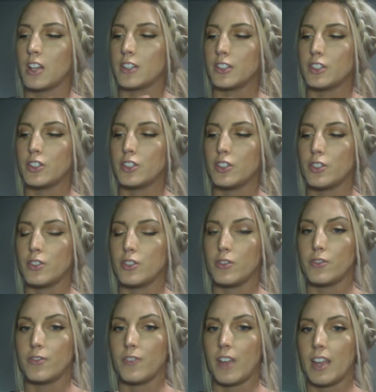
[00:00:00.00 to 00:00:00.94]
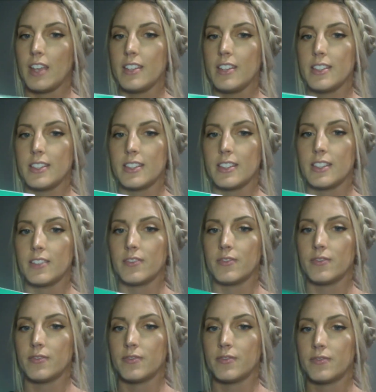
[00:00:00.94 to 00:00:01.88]
2 face,
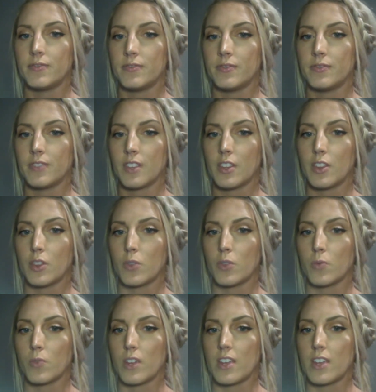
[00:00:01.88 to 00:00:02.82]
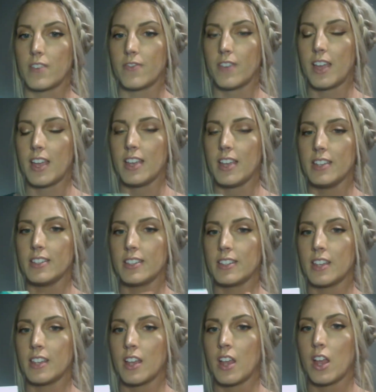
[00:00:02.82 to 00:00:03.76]
3 face,
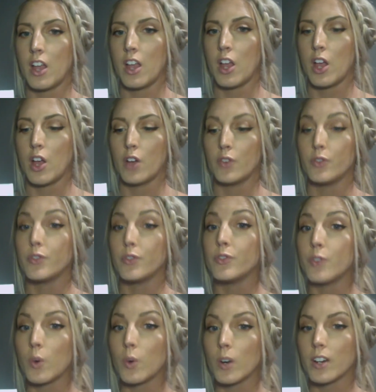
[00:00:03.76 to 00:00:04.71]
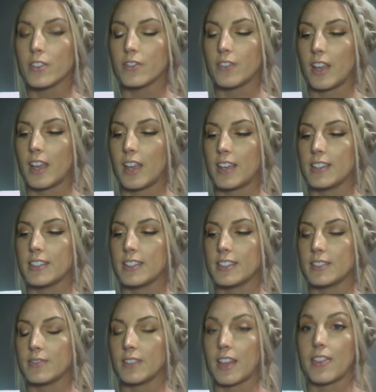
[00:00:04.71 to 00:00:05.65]
4 face,
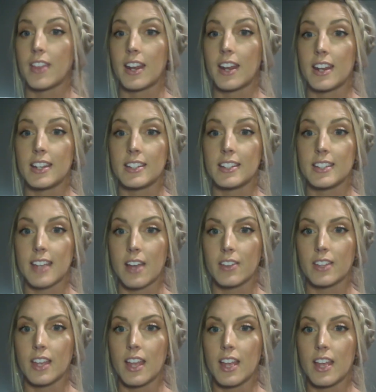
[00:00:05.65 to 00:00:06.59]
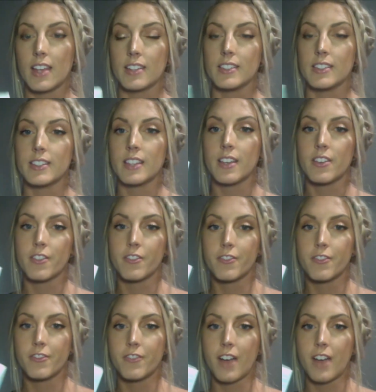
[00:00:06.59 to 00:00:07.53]
and then I need to count the ends,
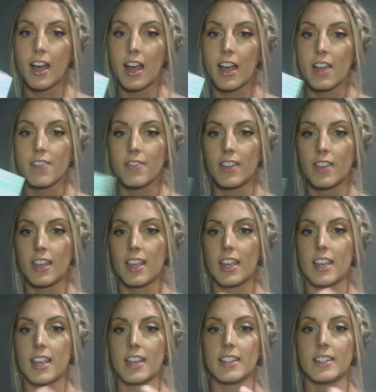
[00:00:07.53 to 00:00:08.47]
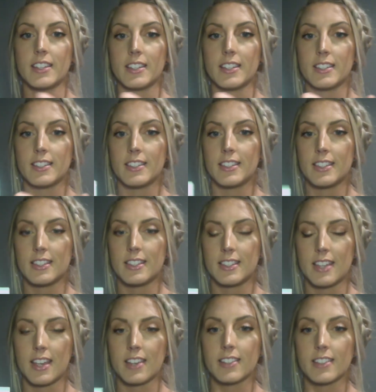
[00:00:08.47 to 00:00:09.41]
5 and
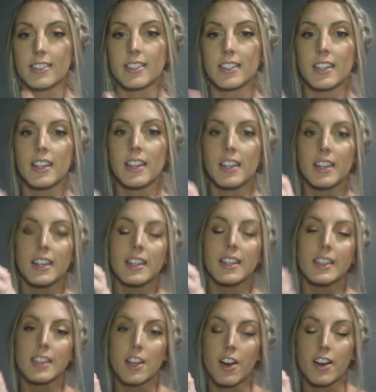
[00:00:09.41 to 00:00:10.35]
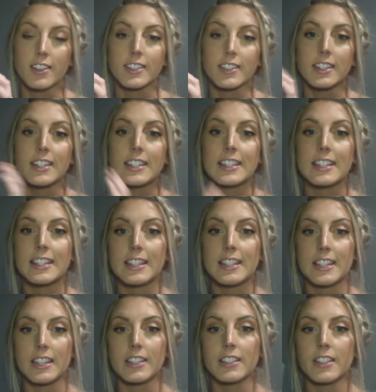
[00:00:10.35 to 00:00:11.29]
6. There are
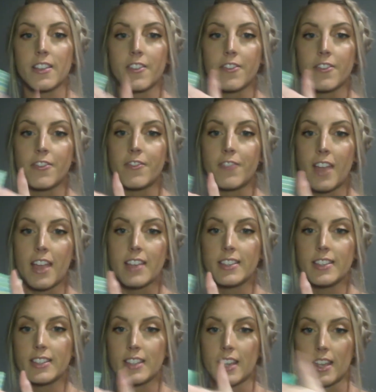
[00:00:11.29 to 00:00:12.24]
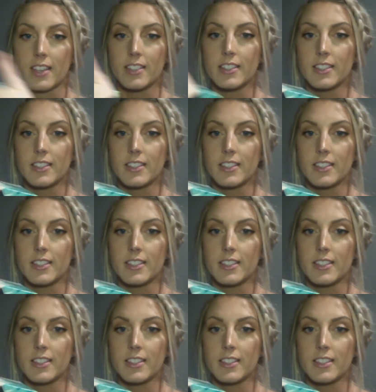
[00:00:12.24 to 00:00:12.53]
6 faces